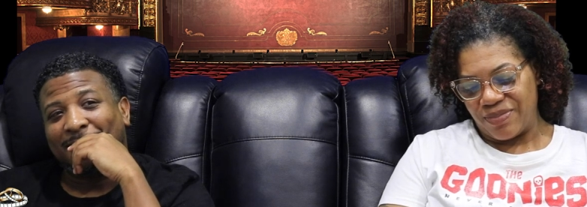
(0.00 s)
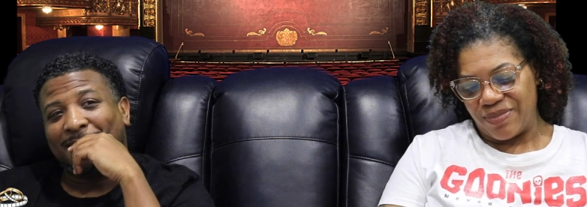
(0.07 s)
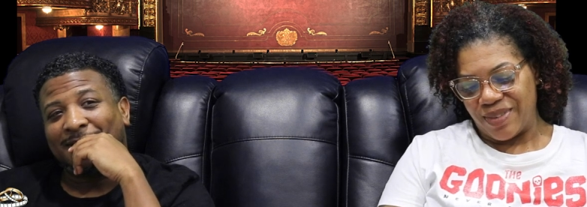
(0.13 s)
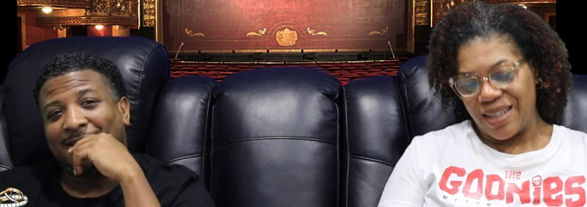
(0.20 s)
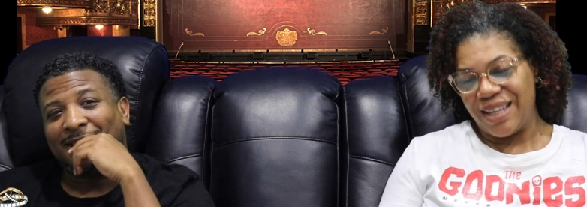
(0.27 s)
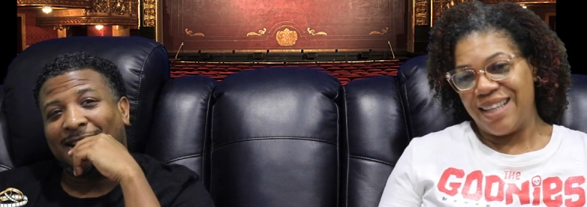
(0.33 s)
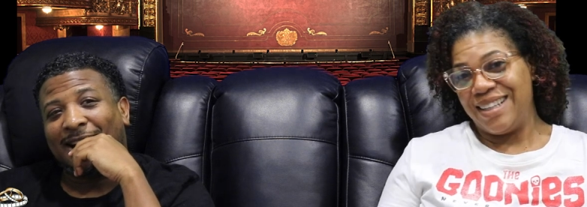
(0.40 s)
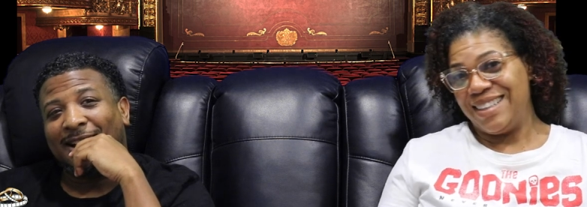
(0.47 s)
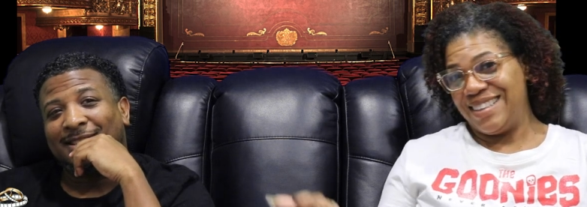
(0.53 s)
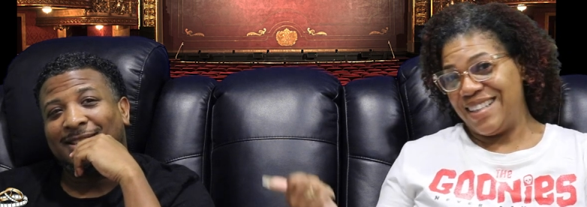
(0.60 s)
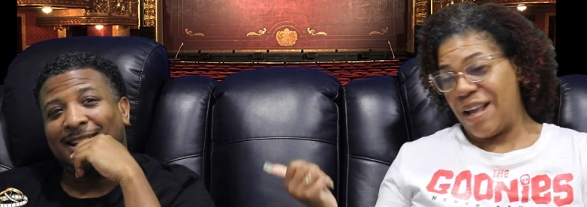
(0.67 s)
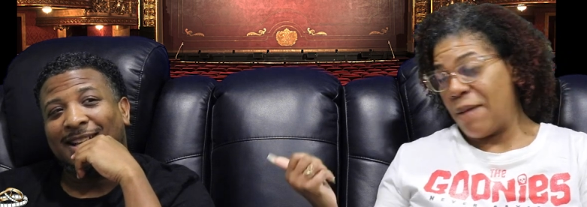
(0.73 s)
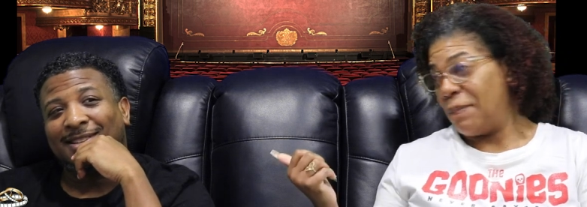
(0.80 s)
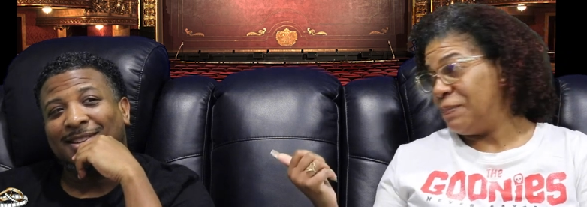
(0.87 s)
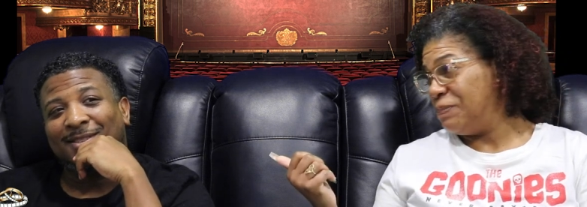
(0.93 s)
Speaker 1: she
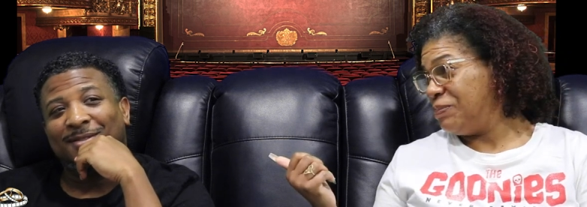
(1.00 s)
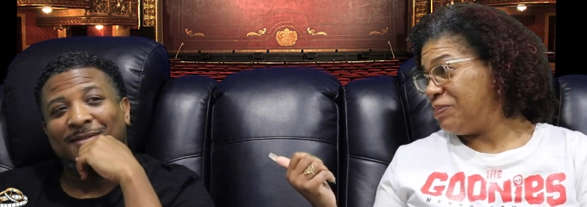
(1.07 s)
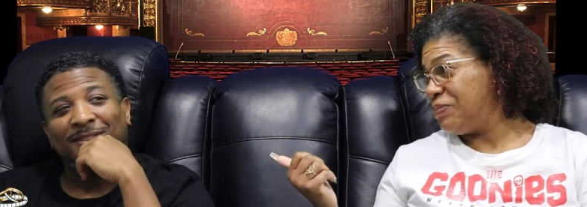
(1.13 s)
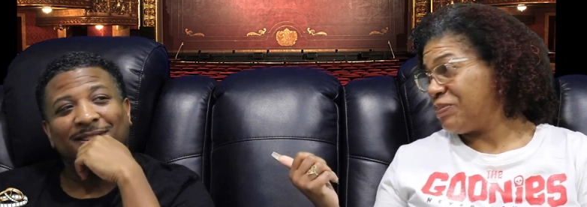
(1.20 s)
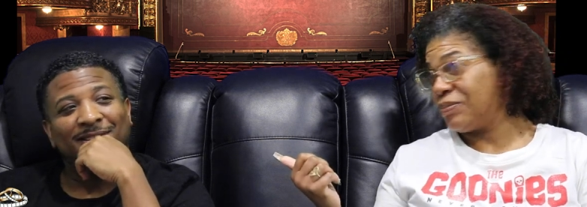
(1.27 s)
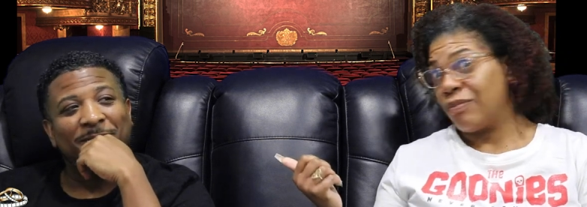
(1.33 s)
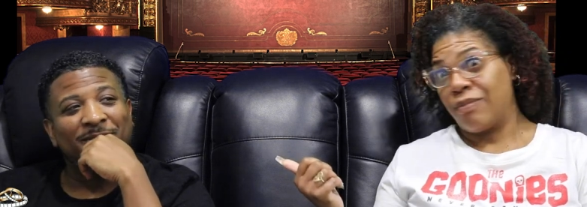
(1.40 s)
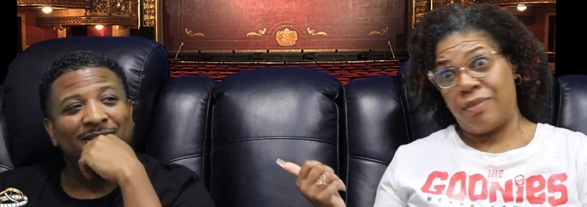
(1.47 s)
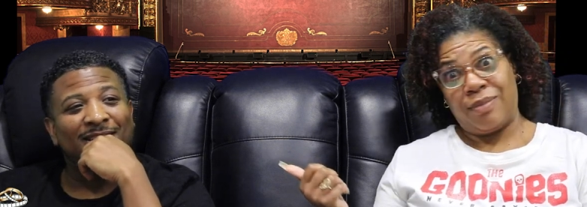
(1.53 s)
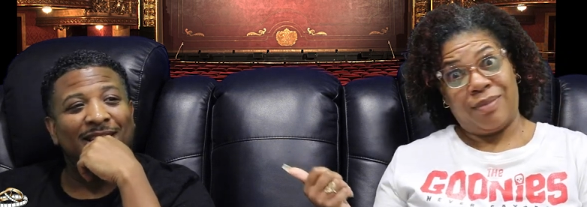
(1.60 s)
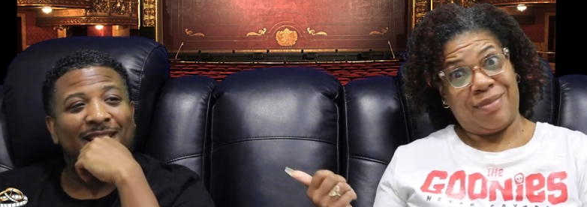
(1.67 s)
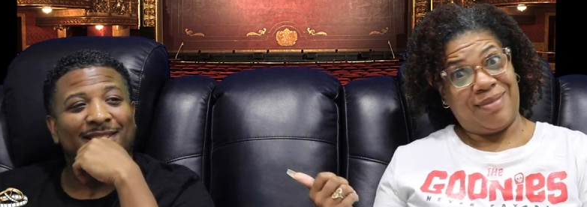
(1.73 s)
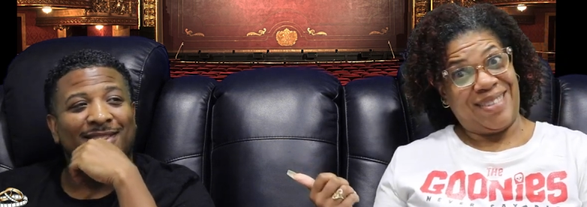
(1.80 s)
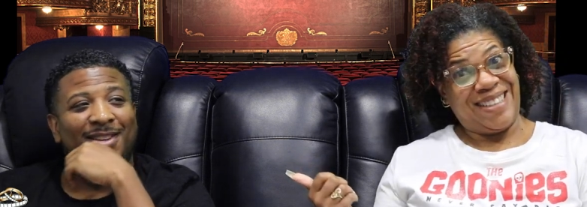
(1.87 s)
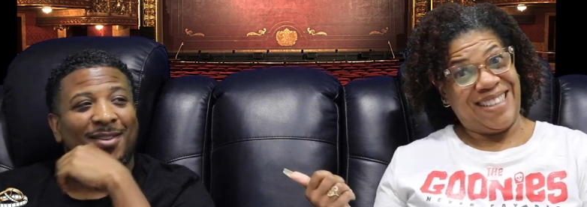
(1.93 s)
hijacked it over. I mean, she
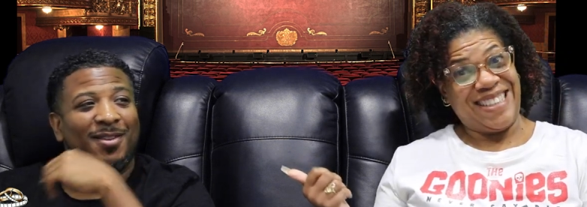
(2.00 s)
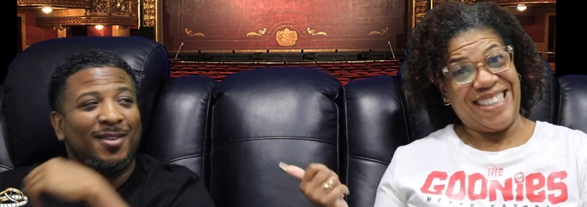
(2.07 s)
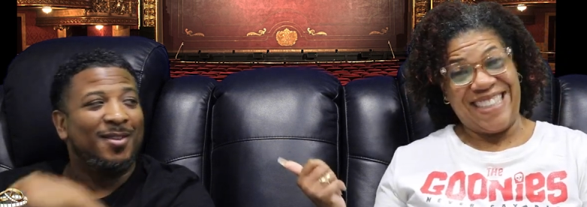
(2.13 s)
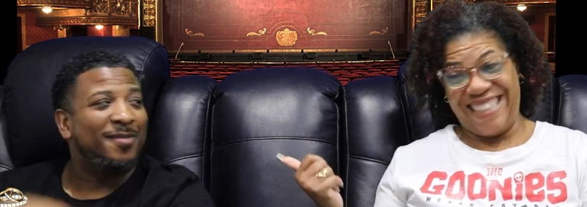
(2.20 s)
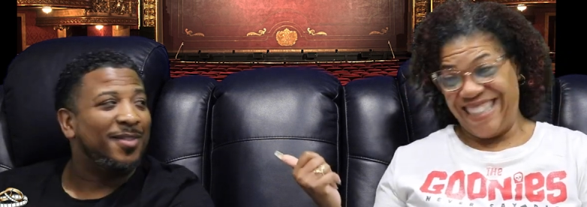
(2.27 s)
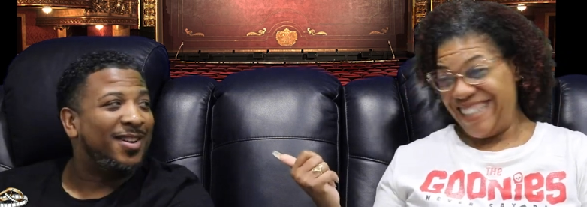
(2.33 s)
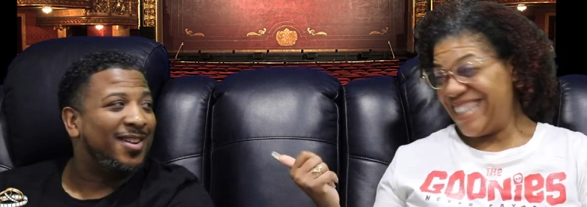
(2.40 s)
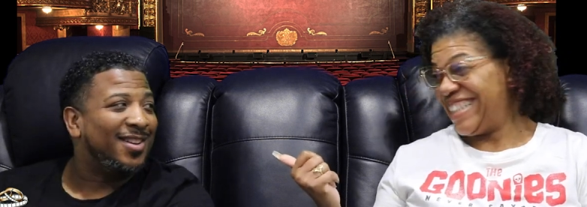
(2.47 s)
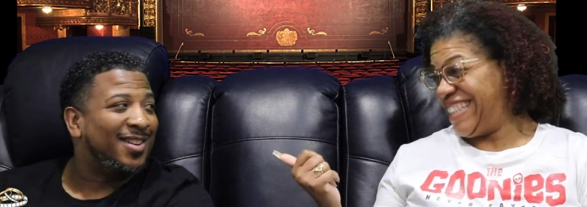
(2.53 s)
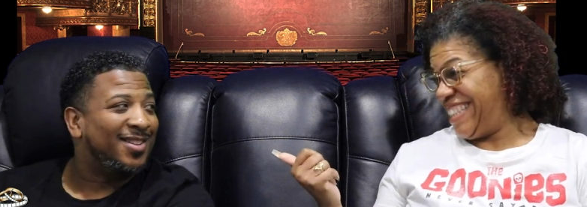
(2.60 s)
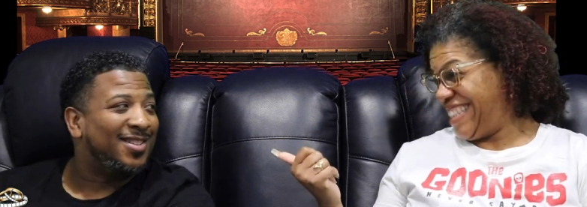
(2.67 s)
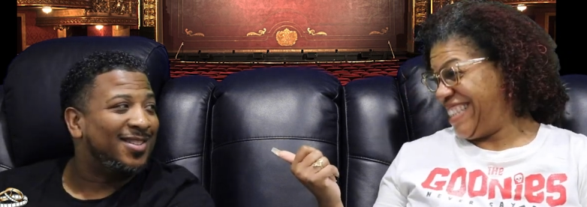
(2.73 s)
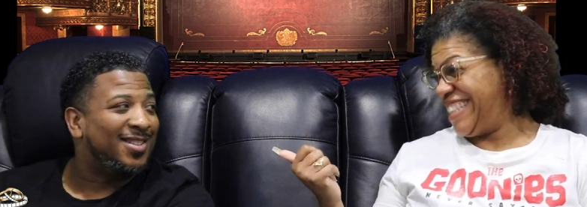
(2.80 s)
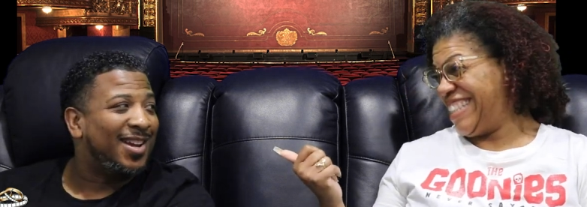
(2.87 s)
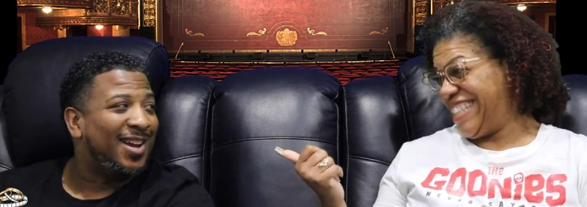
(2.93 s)
hightailed it over there to
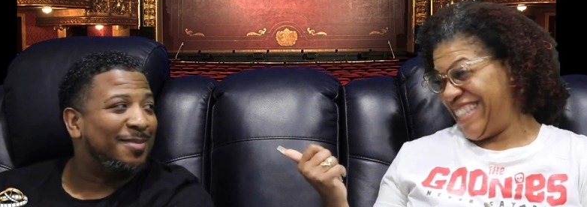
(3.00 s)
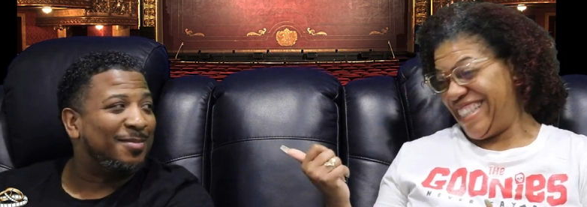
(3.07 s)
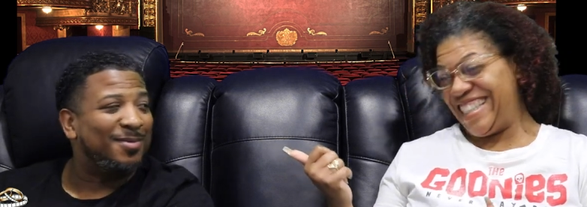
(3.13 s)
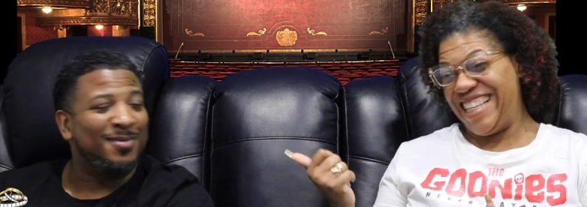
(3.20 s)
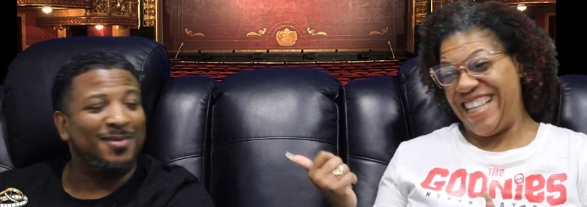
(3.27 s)
get to Jack.